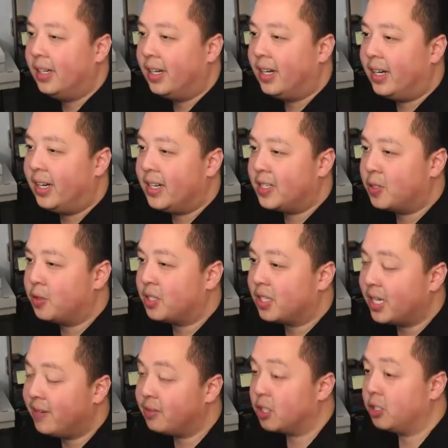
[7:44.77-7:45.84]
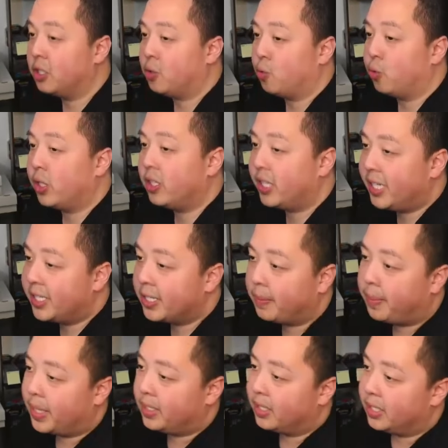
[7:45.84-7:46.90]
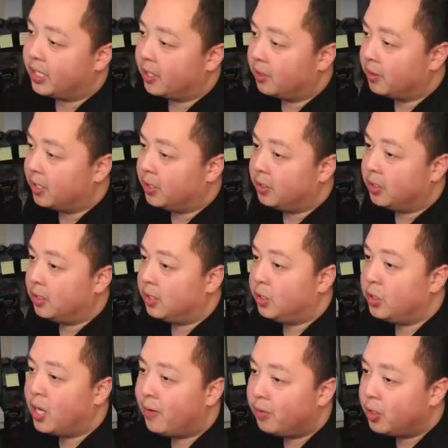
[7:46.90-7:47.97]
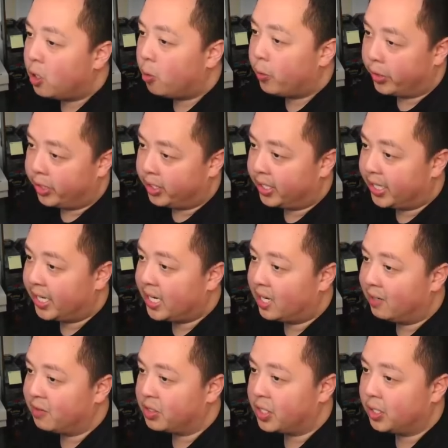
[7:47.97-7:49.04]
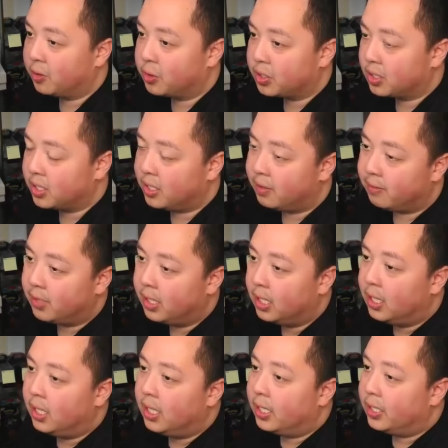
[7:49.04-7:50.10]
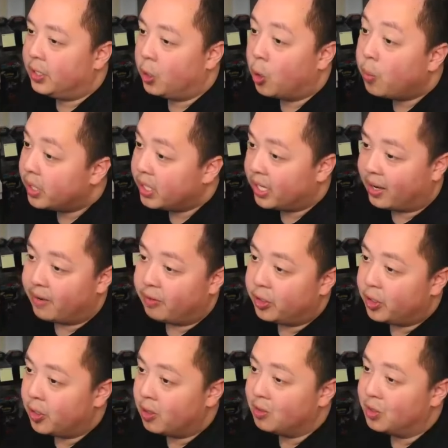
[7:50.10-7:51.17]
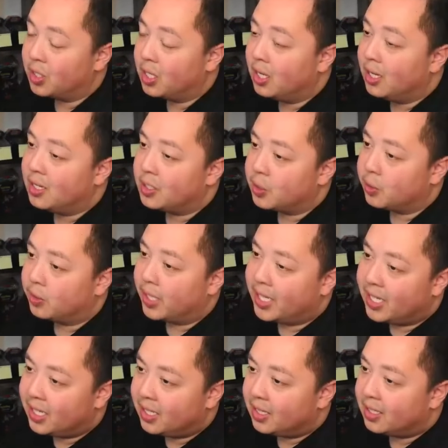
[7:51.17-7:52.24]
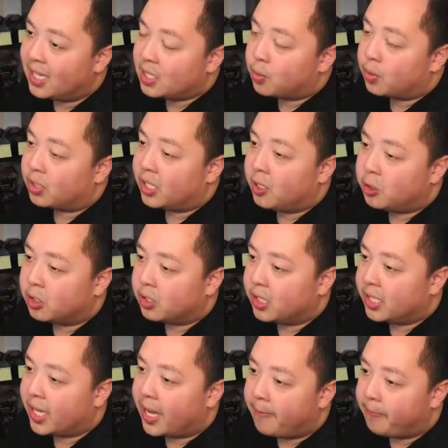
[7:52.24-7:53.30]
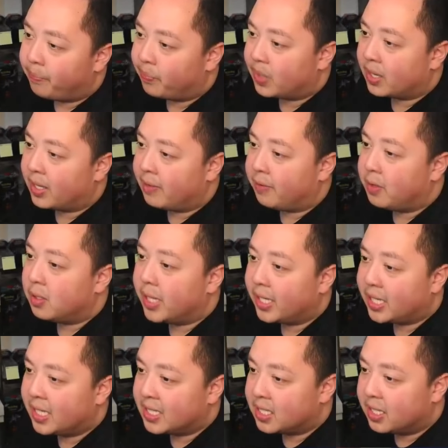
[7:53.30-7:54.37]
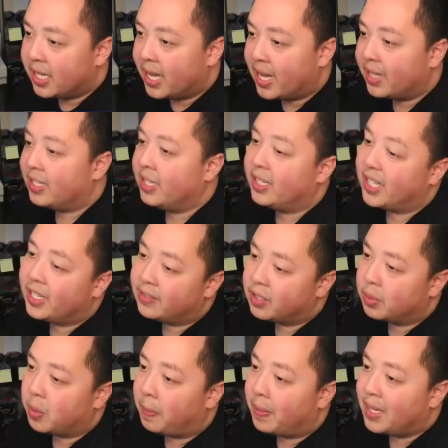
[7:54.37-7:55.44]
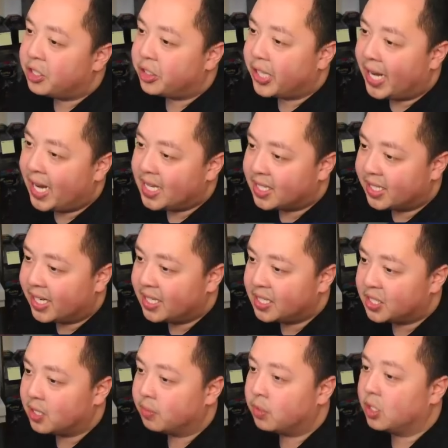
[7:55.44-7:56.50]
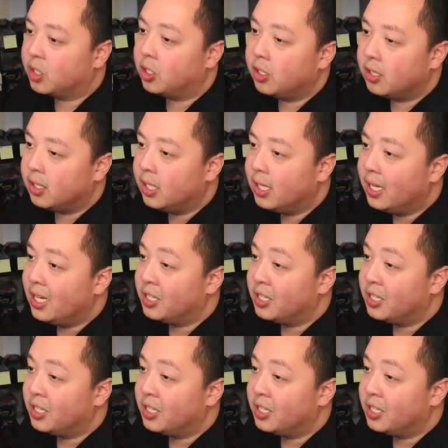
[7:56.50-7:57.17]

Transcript: Uh, so sleeves are just really independent. You know, you, you never know what you're gonna get out of a single sleeve. Nobody ever knows. So they that's what they usually get. They feel like it's, it gives them the best chance at getting something good.